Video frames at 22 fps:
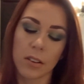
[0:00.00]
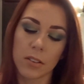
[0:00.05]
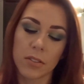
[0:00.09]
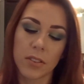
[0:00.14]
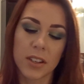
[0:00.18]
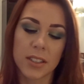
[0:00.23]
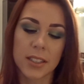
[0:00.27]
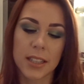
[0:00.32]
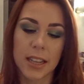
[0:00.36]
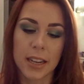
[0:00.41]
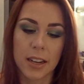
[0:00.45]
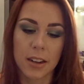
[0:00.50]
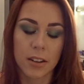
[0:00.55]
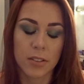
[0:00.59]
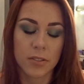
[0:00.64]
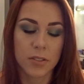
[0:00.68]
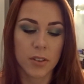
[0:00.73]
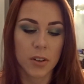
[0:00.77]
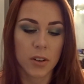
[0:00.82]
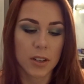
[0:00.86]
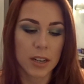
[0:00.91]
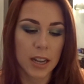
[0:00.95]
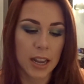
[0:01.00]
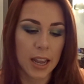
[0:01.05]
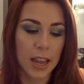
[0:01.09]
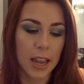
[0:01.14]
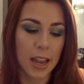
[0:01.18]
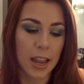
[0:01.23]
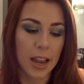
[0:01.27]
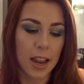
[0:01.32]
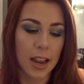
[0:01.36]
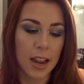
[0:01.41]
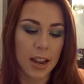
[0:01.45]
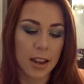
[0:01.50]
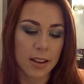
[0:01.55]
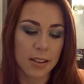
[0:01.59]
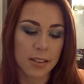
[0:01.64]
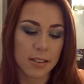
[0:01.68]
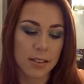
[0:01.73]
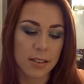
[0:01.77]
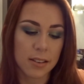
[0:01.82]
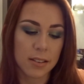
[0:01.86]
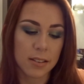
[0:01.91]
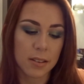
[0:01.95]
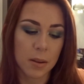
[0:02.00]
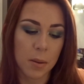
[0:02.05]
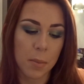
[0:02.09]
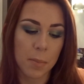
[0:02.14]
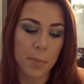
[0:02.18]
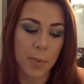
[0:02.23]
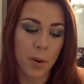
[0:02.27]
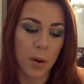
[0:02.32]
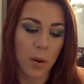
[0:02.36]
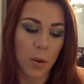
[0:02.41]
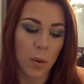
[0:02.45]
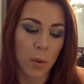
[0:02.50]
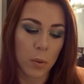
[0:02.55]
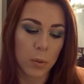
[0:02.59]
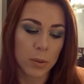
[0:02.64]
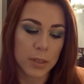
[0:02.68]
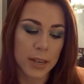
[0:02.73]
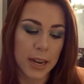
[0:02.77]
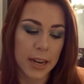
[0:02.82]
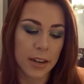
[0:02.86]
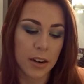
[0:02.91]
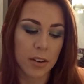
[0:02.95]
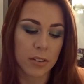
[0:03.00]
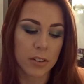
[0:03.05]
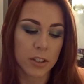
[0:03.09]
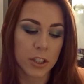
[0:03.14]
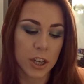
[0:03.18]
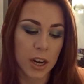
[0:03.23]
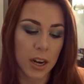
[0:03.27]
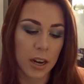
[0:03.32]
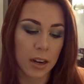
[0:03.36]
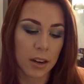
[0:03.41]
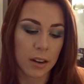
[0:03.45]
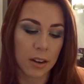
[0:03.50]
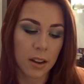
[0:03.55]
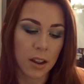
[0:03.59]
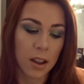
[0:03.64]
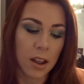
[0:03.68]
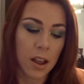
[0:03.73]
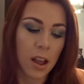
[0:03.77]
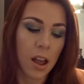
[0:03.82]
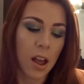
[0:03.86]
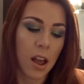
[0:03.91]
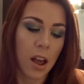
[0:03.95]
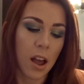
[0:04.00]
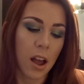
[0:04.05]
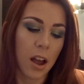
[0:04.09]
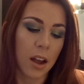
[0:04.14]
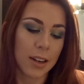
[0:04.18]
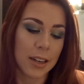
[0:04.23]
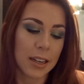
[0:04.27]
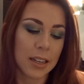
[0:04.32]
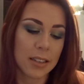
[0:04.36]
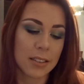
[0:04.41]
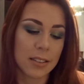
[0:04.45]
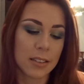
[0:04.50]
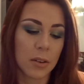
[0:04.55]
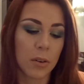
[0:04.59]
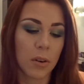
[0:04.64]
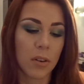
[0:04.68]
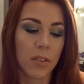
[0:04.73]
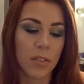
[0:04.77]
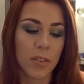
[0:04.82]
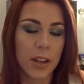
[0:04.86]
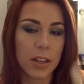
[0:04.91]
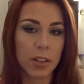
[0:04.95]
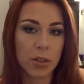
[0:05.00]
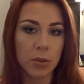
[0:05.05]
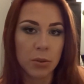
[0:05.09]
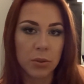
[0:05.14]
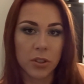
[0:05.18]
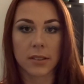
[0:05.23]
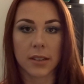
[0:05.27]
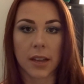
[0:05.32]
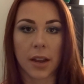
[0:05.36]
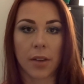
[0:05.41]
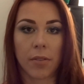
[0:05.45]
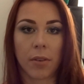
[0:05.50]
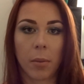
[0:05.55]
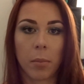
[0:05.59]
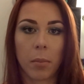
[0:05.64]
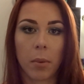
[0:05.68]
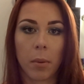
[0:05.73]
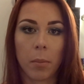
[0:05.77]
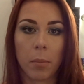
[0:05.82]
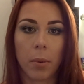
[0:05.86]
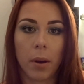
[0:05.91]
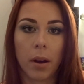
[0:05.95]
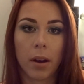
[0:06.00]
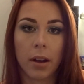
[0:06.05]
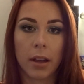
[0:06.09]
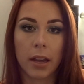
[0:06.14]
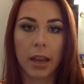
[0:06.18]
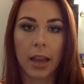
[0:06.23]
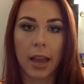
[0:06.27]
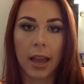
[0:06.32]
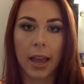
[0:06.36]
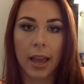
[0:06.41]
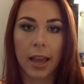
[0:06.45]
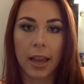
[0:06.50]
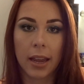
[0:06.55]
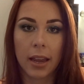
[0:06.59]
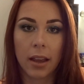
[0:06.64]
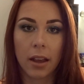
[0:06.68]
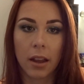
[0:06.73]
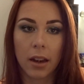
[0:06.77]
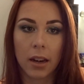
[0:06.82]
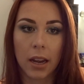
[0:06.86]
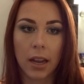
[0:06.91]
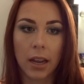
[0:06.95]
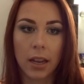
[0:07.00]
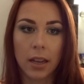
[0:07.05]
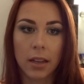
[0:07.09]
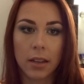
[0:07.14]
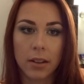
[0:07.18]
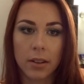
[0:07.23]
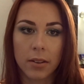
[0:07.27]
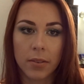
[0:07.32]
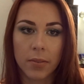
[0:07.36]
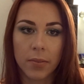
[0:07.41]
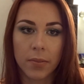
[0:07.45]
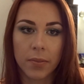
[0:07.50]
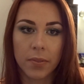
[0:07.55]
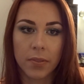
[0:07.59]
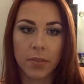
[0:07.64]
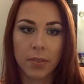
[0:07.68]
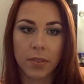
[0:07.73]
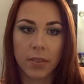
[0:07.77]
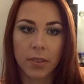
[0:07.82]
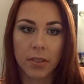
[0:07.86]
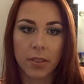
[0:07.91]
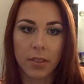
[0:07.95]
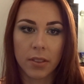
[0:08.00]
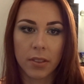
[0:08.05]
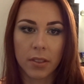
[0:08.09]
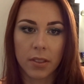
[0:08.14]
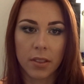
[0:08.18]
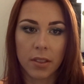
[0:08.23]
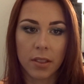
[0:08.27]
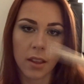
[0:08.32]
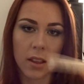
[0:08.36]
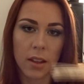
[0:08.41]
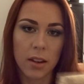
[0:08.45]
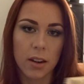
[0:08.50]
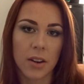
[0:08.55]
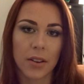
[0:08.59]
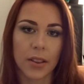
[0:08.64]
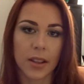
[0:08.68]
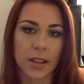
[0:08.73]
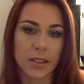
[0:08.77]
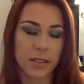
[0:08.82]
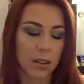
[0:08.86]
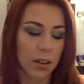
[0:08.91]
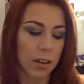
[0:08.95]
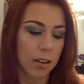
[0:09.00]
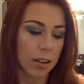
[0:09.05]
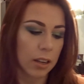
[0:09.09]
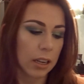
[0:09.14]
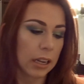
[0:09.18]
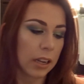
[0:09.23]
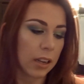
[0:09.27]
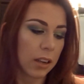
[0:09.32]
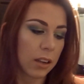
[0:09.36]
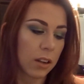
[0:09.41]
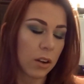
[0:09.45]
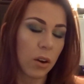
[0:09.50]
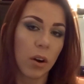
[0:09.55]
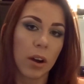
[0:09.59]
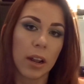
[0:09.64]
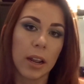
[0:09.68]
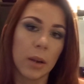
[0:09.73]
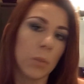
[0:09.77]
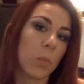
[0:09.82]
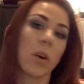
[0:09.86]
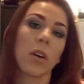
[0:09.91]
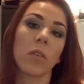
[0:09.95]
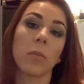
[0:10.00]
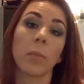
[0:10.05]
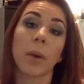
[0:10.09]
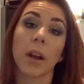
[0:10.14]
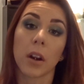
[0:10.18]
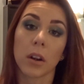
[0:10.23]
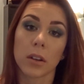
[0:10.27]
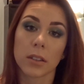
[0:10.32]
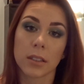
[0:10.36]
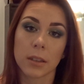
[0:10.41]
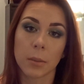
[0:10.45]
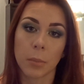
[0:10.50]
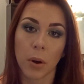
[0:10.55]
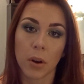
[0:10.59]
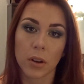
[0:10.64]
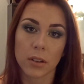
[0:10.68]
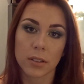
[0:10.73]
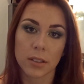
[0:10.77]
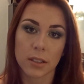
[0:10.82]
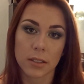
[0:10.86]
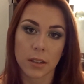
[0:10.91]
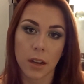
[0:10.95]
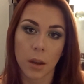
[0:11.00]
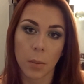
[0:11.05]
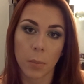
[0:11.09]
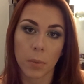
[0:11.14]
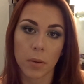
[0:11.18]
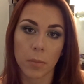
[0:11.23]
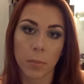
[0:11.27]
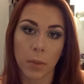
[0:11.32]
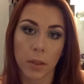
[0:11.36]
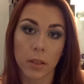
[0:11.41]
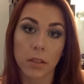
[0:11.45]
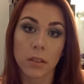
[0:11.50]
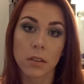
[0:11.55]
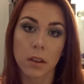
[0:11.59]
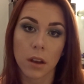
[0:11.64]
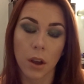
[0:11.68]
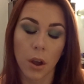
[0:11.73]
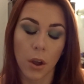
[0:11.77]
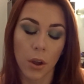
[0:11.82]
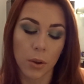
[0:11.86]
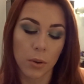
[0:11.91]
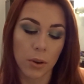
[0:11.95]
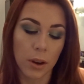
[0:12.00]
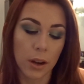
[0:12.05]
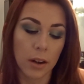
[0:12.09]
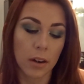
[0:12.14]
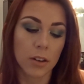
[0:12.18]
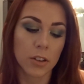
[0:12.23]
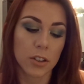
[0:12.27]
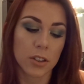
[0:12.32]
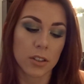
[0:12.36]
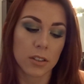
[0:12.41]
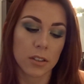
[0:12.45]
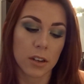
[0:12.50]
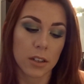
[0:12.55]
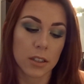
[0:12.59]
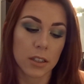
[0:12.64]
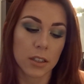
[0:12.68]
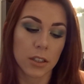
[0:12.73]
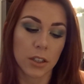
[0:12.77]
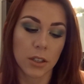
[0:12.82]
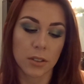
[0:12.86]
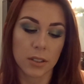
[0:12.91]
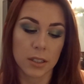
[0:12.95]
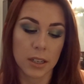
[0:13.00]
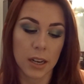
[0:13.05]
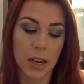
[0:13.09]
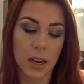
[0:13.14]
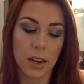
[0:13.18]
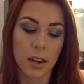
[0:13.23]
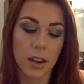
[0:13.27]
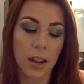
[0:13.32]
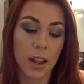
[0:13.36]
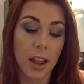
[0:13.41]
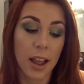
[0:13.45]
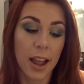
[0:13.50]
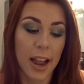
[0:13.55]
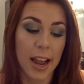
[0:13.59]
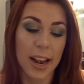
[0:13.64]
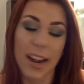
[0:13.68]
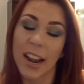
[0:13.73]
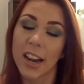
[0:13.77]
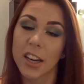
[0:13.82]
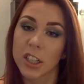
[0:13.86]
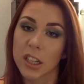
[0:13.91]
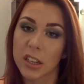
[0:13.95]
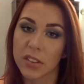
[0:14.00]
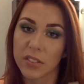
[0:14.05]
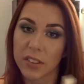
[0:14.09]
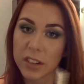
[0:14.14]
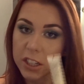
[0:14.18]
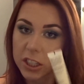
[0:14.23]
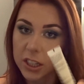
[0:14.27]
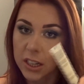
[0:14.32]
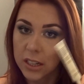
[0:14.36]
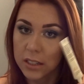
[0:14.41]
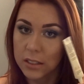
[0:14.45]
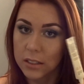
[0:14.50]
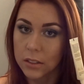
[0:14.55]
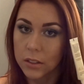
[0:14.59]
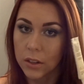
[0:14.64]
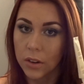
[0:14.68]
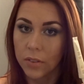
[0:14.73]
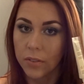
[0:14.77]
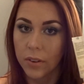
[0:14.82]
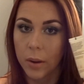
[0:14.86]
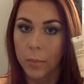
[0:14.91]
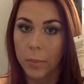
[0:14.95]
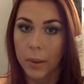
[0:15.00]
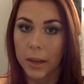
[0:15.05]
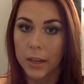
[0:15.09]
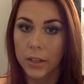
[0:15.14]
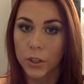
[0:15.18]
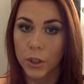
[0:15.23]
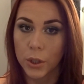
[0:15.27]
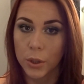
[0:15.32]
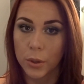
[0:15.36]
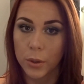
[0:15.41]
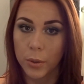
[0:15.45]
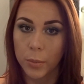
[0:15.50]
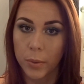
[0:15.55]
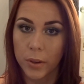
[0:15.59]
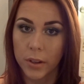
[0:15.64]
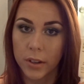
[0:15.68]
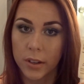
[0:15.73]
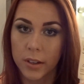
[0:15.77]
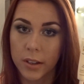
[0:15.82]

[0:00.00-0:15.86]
First thing I've got here is some All Day Nourishing Honey Silk Facial Serum by Hey Honey. Now this I got in one of my glossy boxes a couple of months ago, and I just started using it and actually finished it because it's not a very big tube,